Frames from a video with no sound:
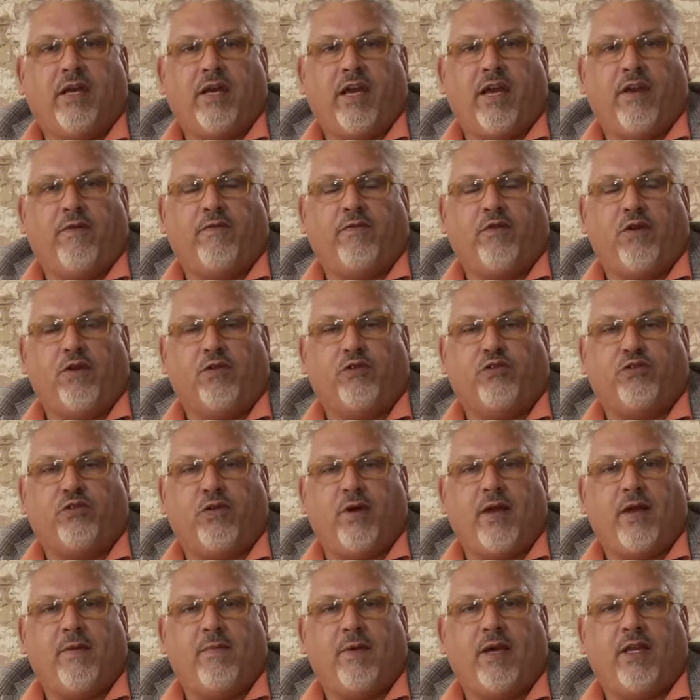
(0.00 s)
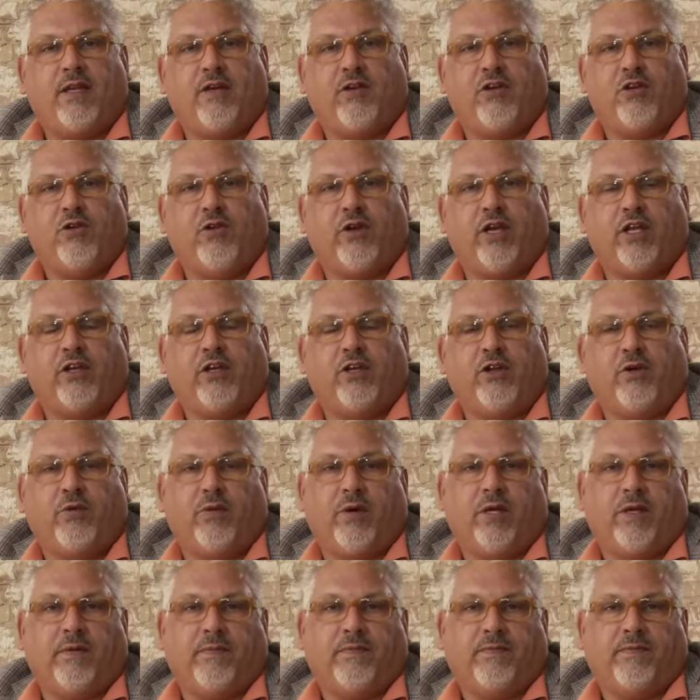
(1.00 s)
If you dream it, you can
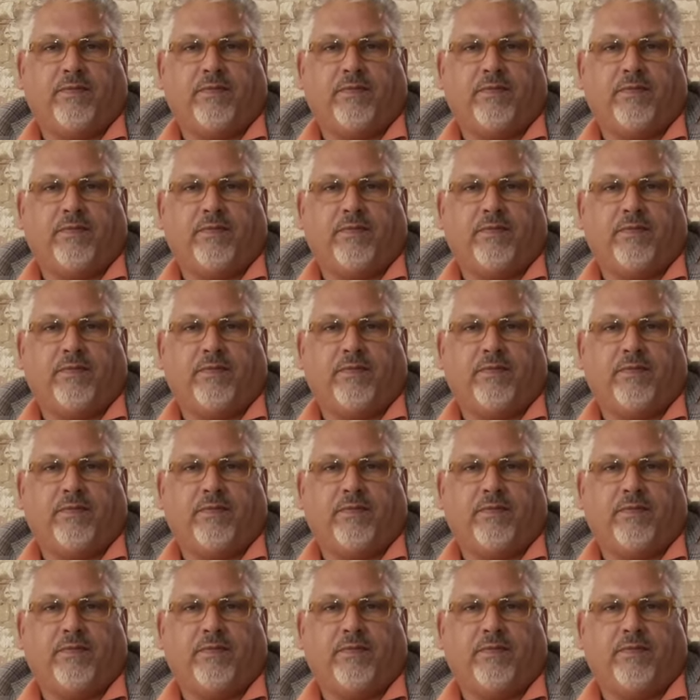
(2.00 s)
do it.